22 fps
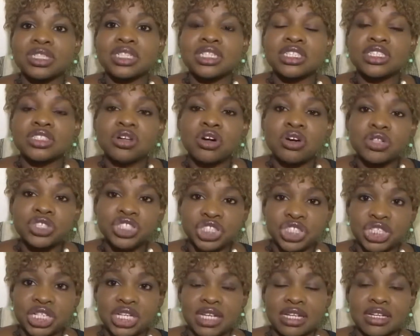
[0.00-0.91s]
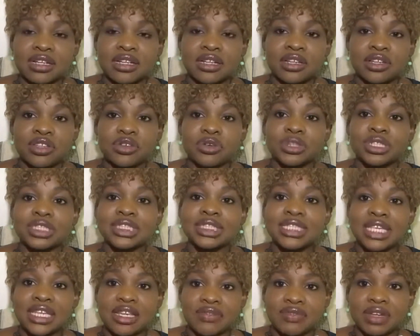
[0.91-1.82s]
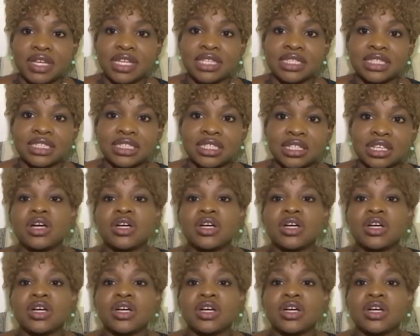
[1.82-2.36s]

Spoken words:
touching your savings.